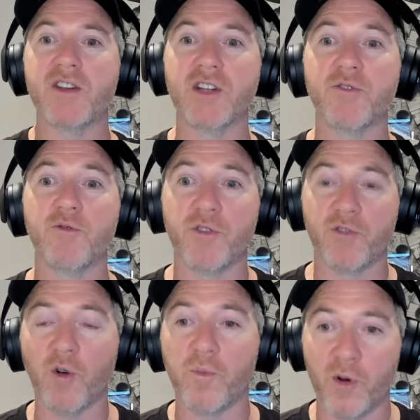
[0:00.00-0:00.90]
through this
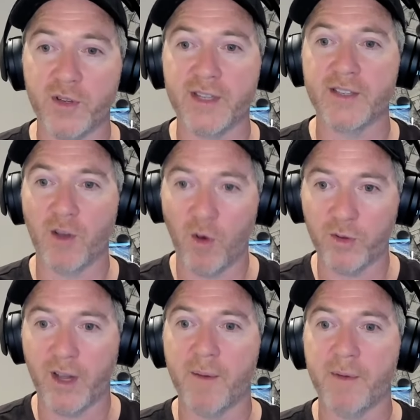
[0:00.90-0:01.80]
whole process the whole
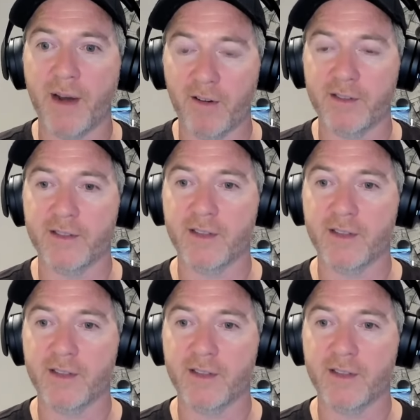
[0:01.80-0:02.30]
time, and how